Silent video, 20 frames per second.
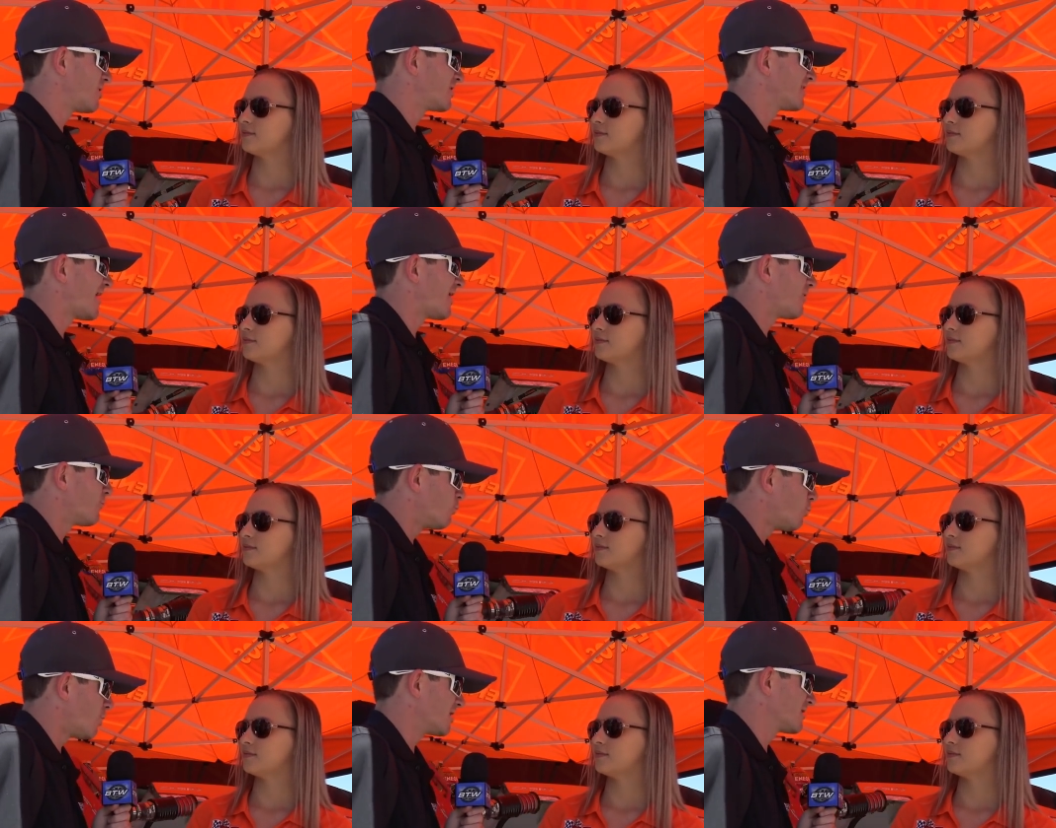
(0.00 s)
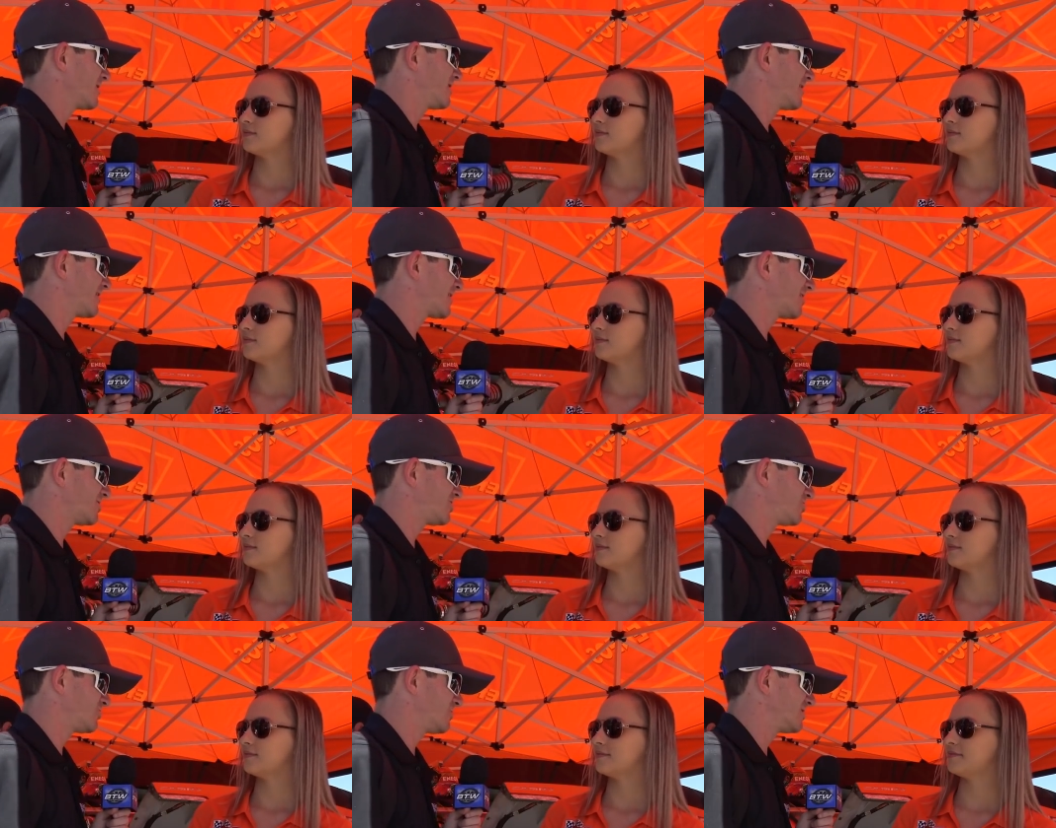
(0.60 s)
Speaker 1: the one that wanted to
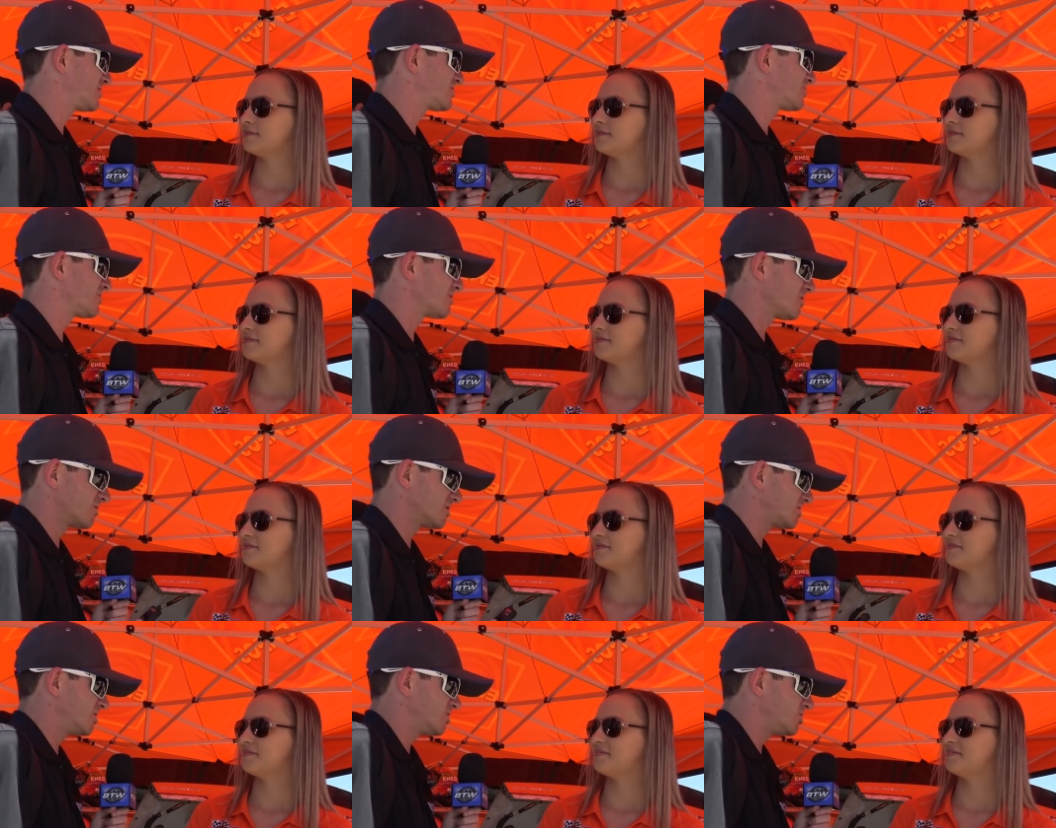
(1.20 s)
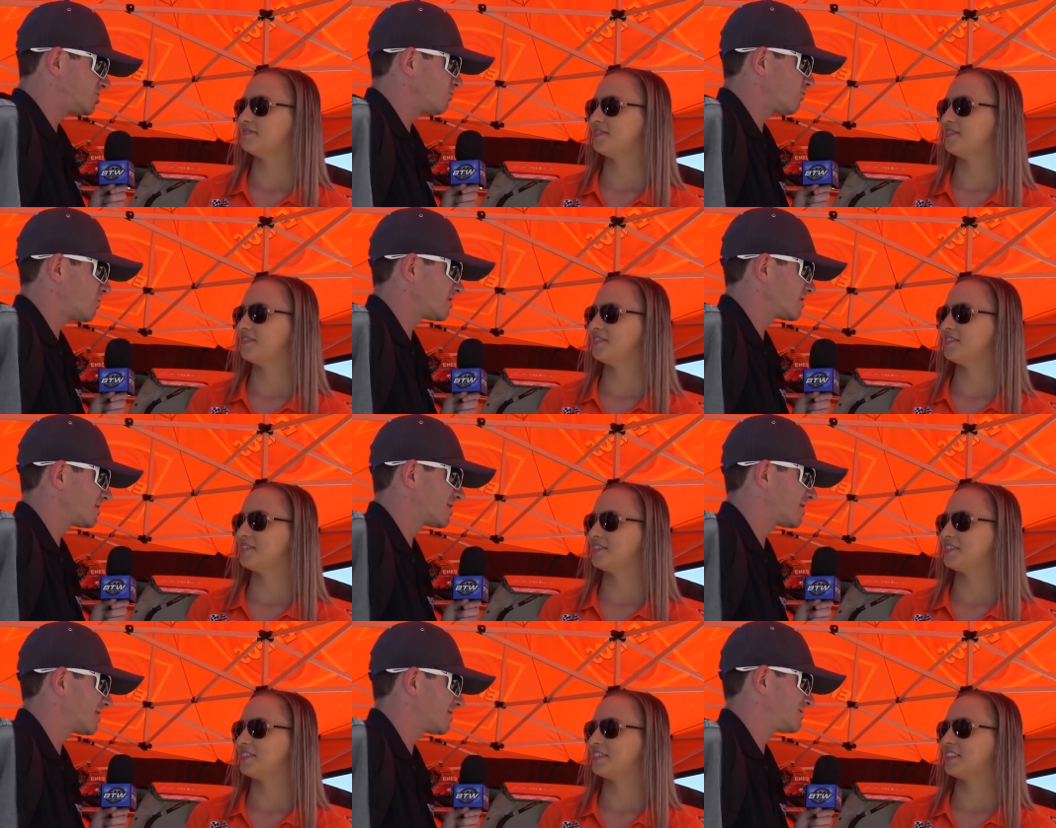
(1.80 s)
get you into it, or did you
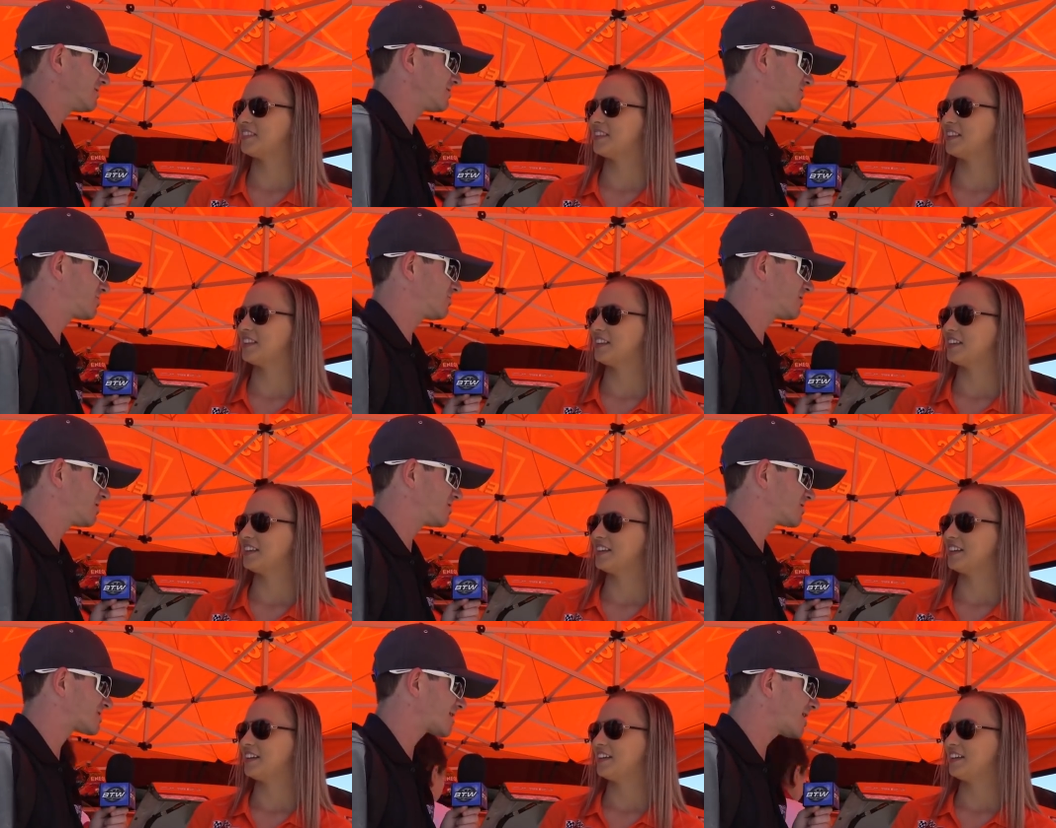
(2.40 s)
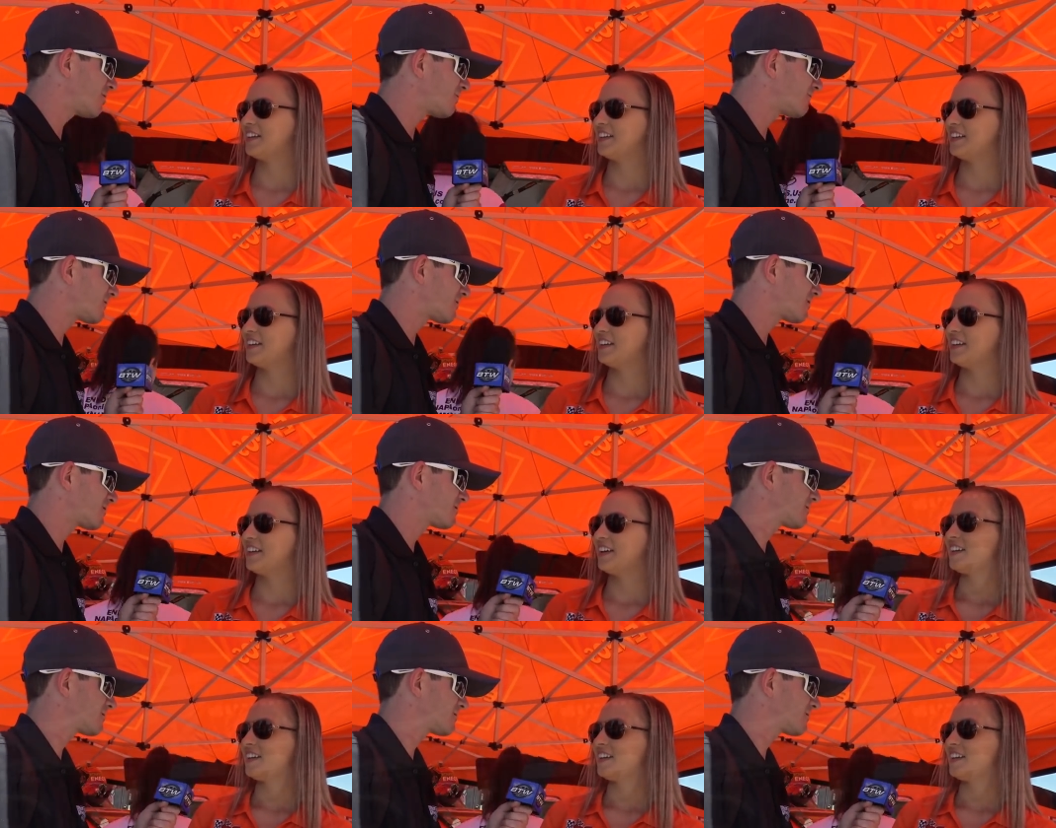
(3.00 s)
want to get to it yourself?